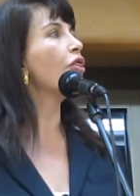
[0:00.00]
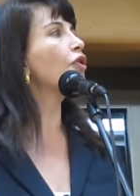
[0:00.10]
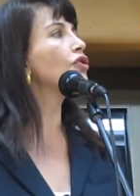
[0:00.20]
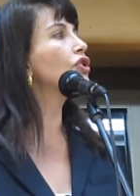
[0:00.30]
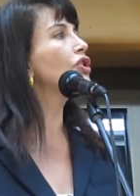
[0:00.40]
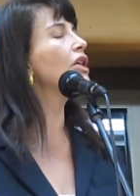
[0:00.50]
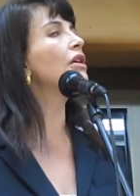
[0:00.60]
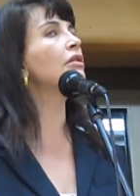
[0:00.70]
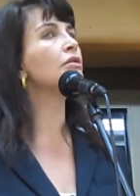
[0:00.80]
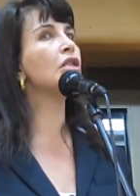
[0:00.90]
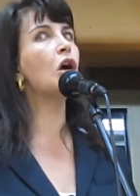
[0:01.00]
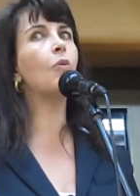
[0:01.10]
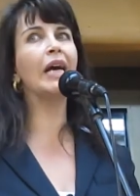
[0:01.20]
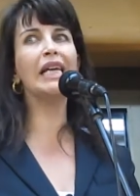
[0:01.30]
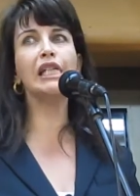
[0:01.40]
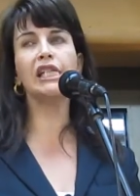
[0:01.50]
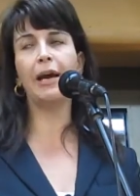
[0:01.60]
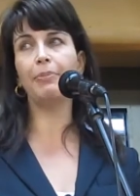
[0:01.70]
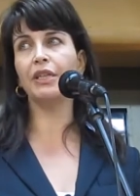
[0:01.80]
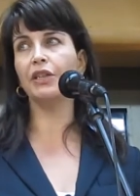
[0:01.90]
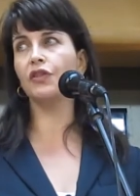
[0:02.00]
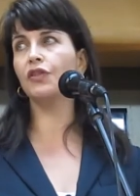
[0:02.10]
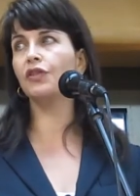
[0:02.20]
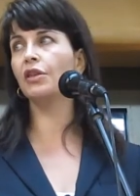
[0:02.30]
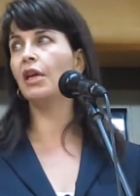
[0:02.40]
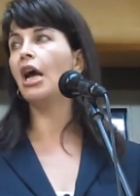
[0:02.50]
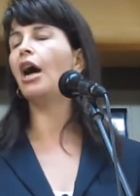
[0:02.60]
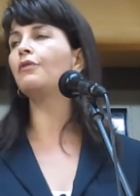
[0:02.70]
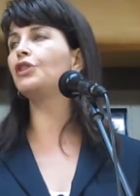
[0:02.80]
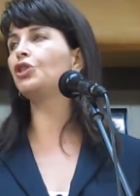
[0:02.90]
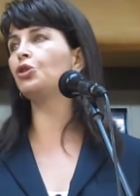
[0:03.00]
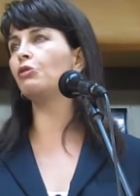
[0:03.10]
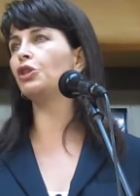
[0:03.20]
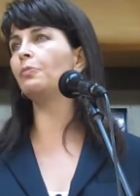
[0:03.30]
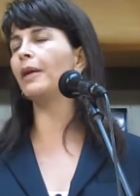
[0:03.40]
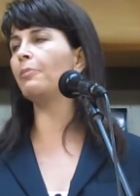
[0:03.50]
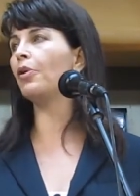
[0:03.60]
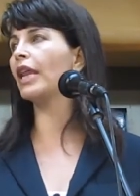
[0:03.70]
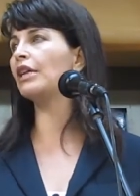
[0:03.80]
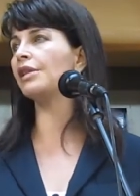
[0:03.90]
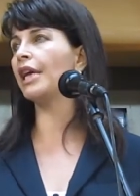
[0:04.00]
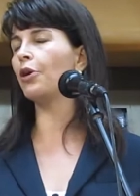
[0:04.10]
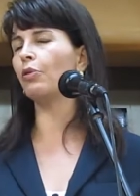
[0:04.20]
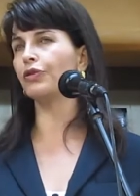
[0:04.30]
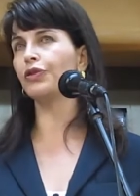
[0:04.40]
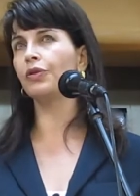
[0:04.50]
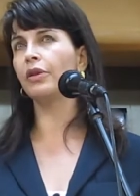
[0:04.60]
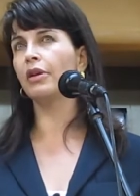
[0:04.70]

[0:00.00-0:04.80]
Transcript: there's still no acceptance of the Jewish people as equals.